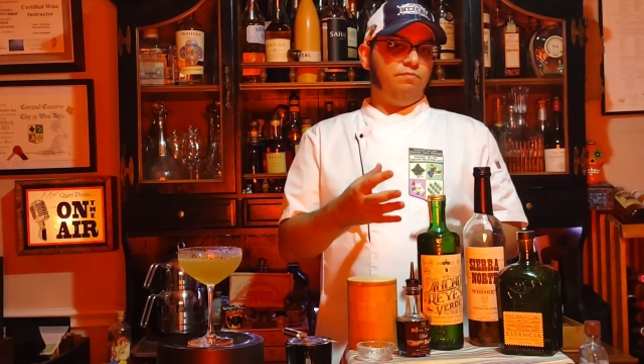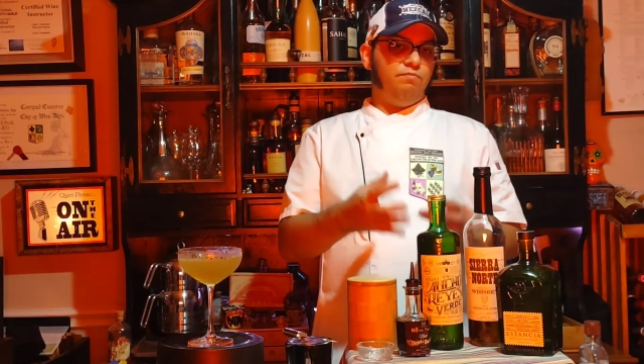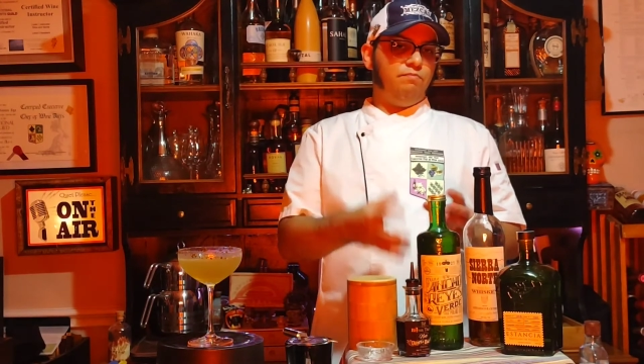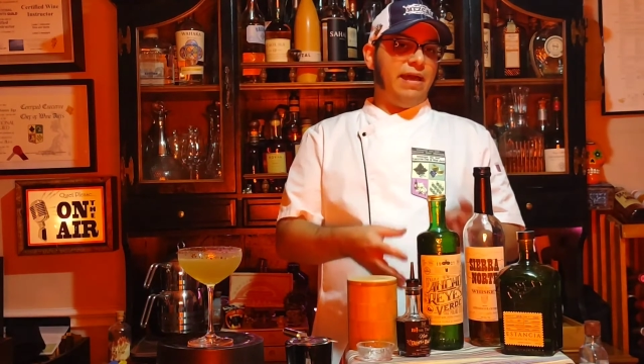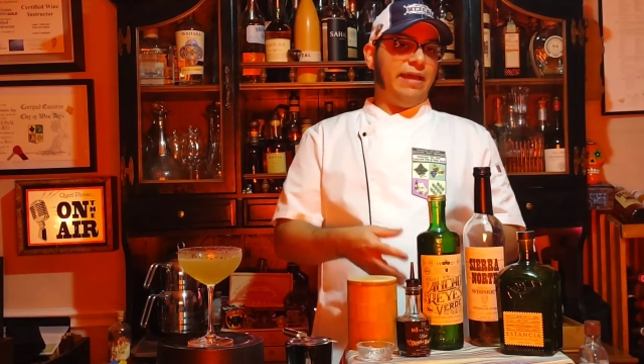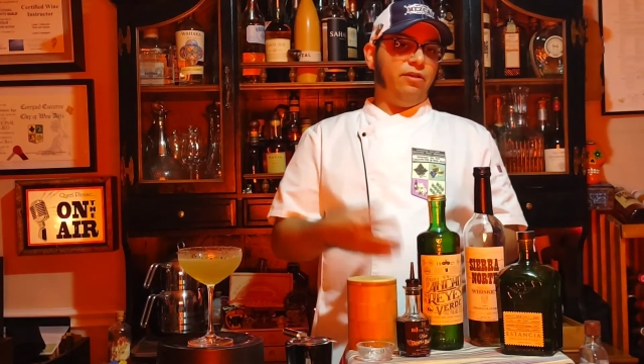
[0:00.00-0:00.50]

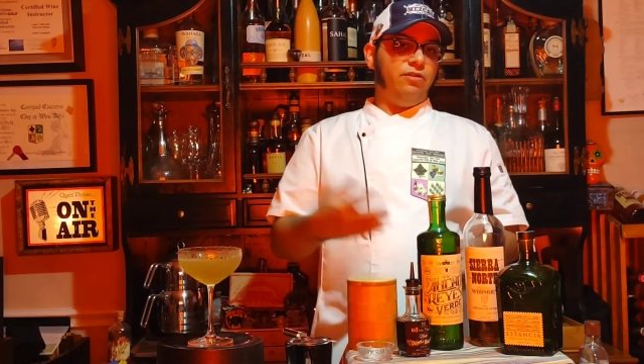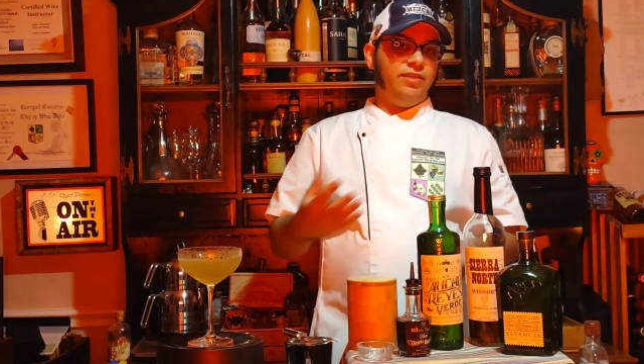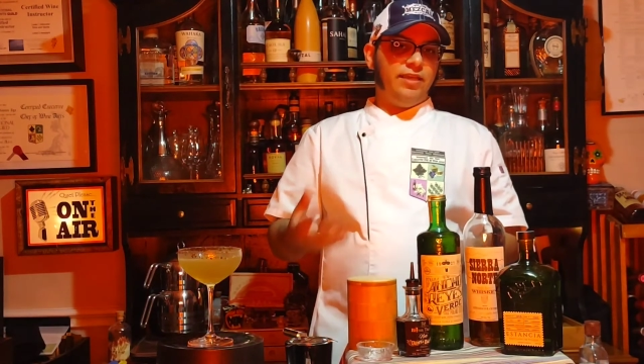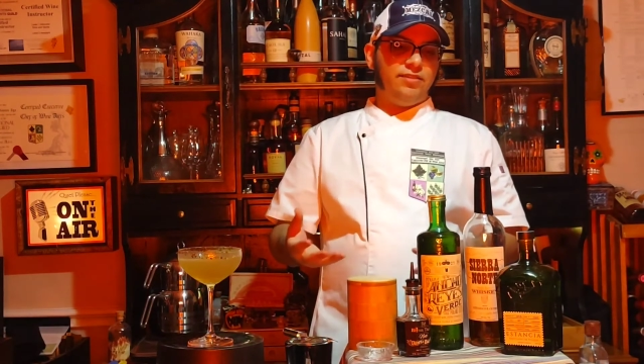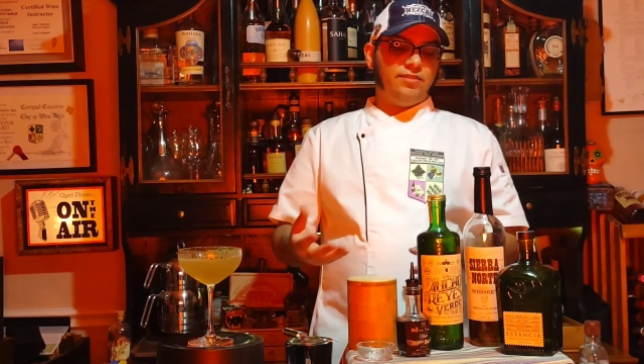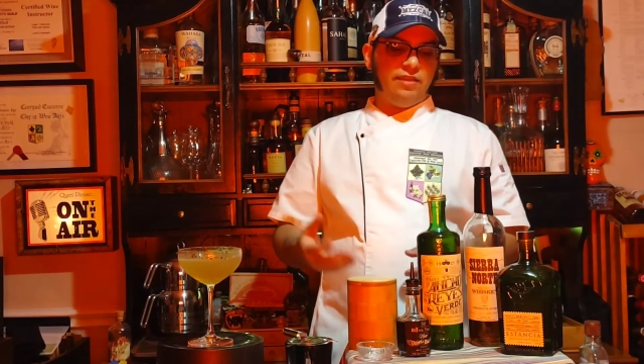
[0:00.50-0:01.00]
mild
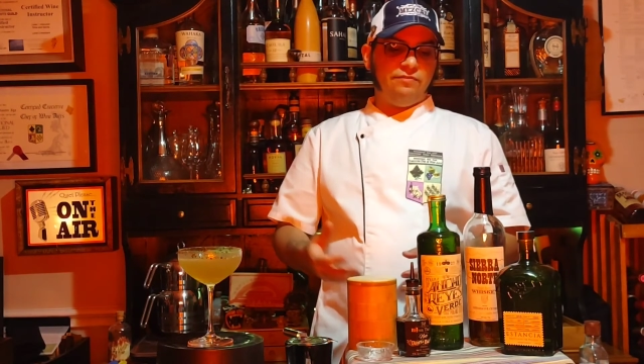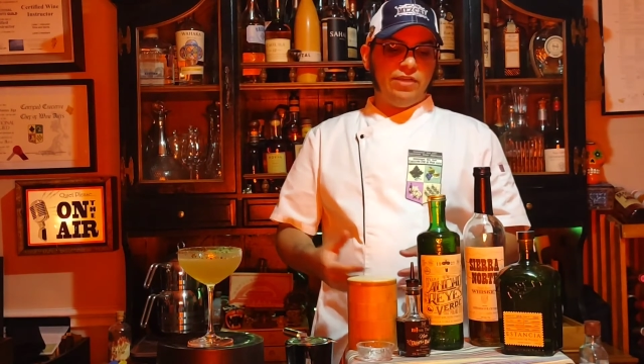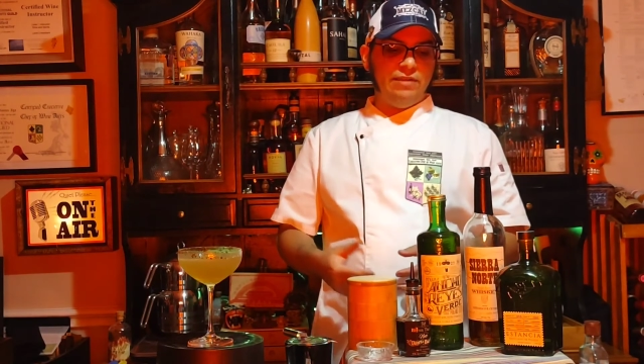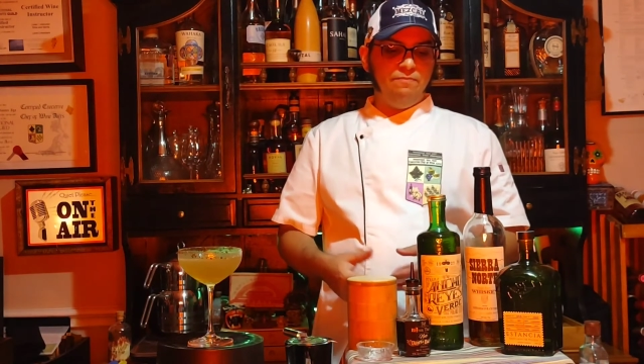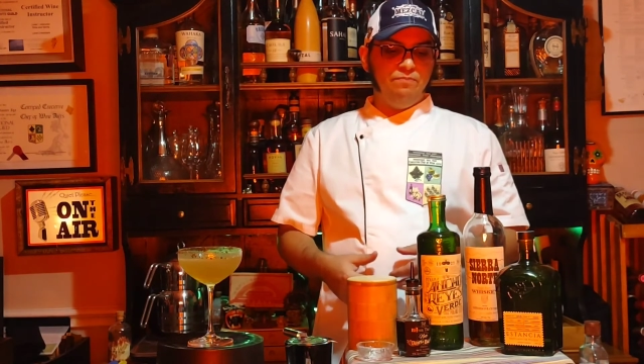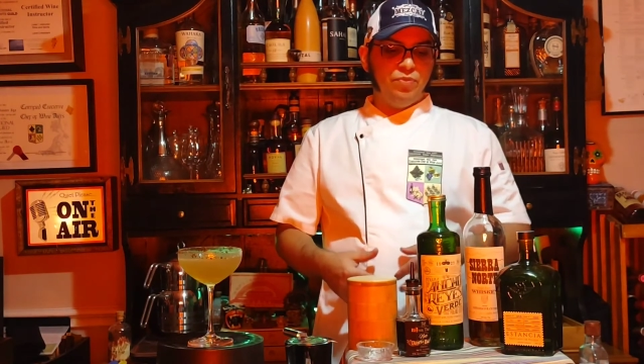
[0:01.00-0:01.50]
yet
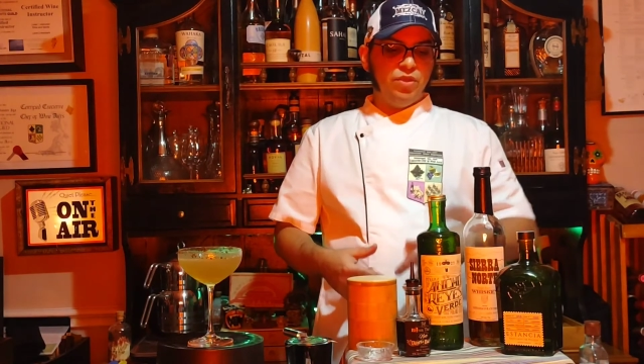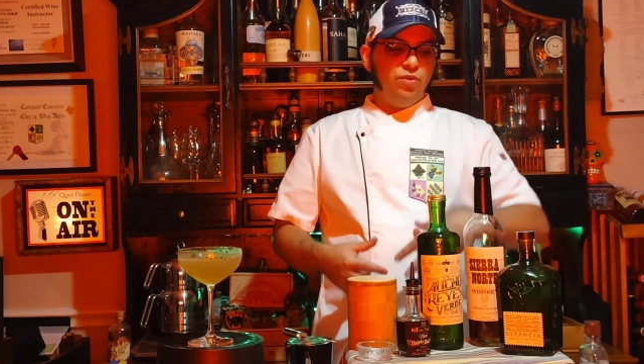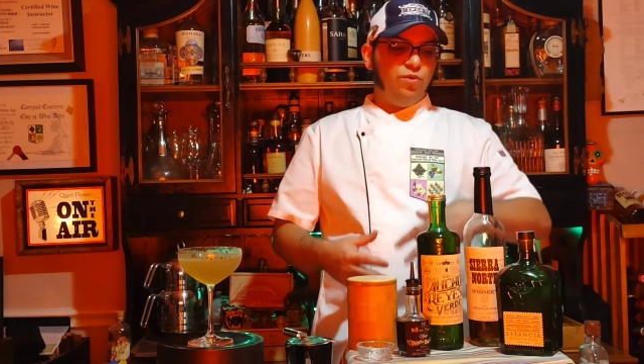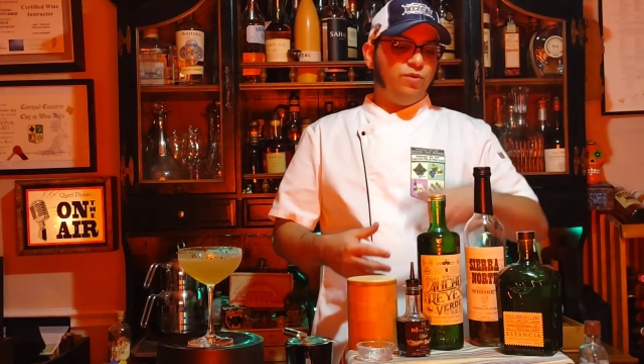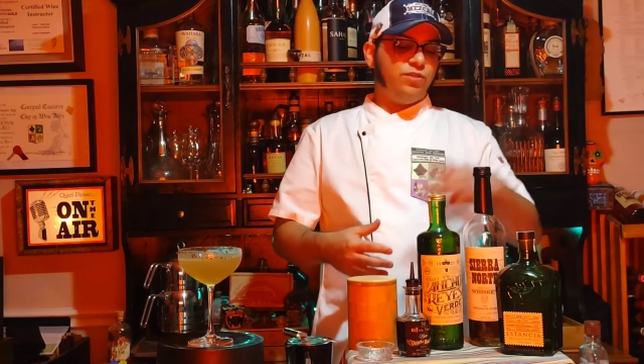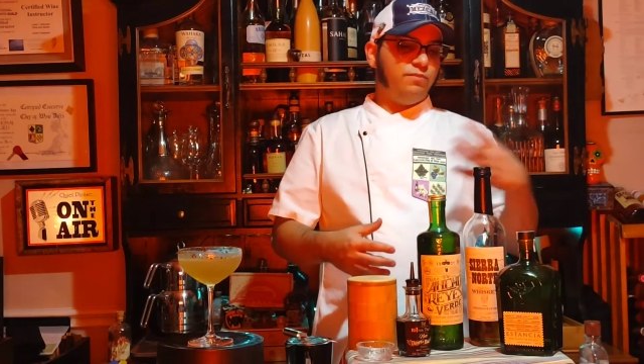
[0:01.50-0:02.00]
savory,
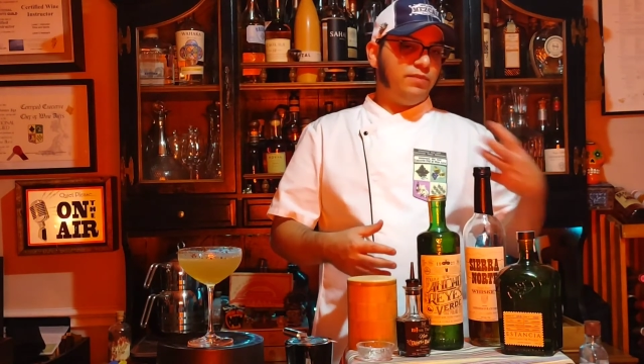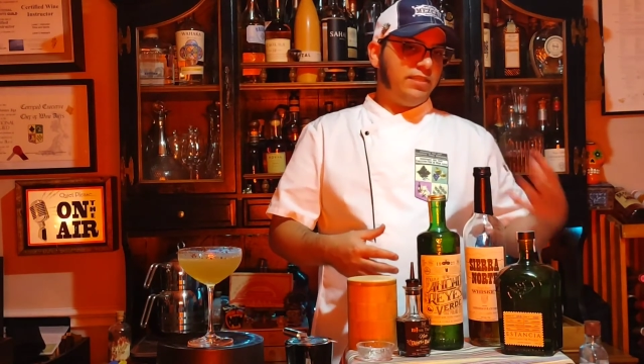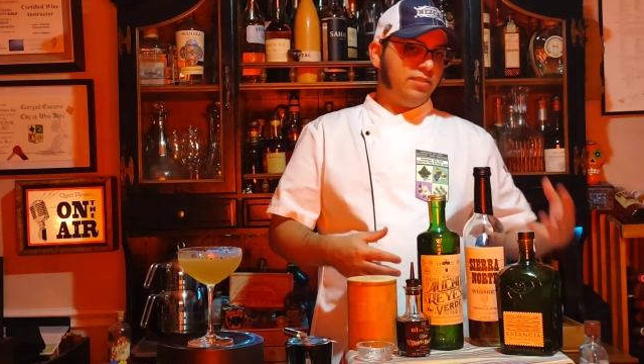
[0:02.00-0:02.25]
or something